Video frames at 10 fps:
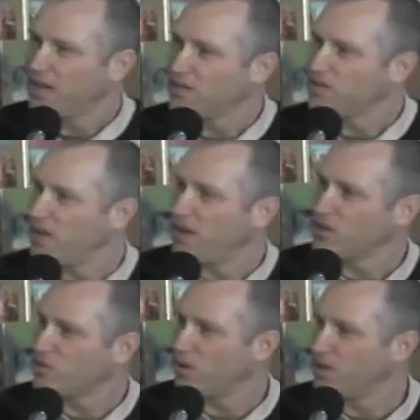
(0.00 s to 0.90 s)
and
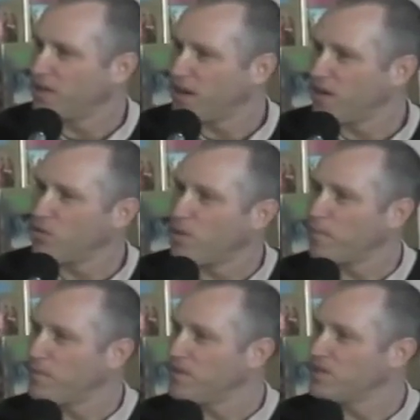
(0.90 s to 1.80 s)
elsewhere he got other
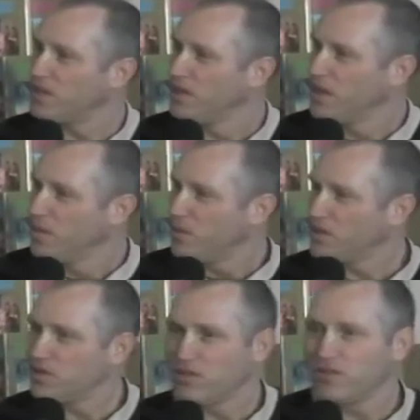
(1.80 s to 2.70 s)
weapons, and
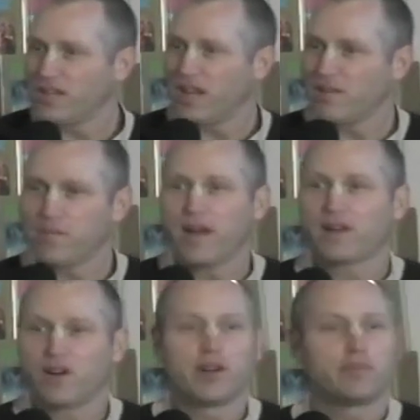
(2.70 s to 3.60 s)
pretty soon he came
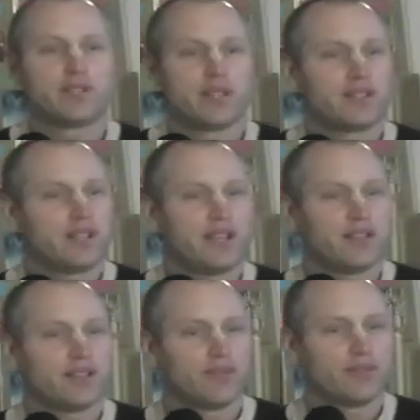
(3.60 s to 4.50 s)
back armed to the
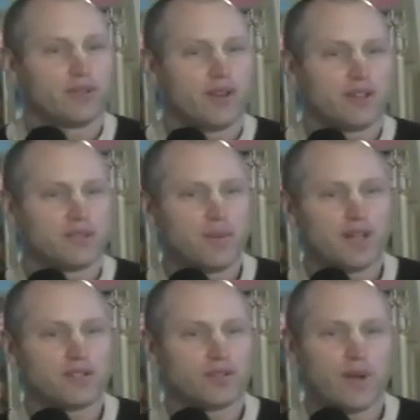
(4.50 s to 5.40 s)
teeth with all these
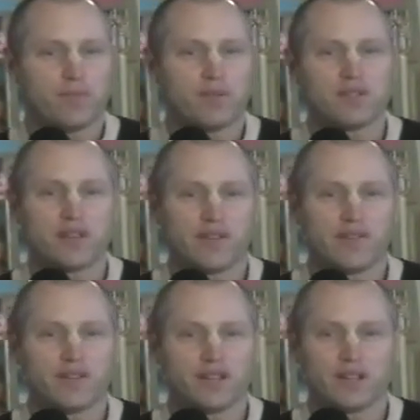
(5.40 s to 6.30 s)
mantra weapons and
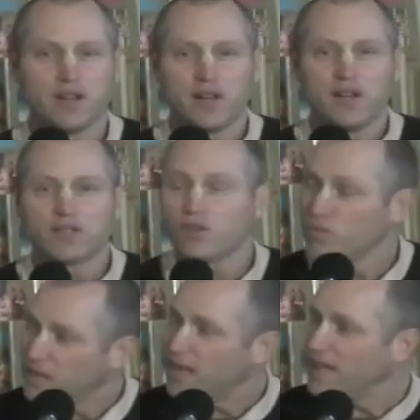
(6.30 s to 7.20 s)
everything. So
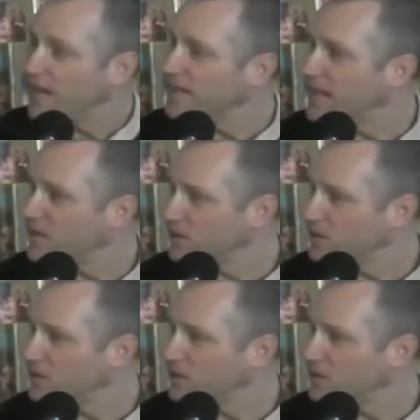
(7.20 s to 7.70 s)
we get like that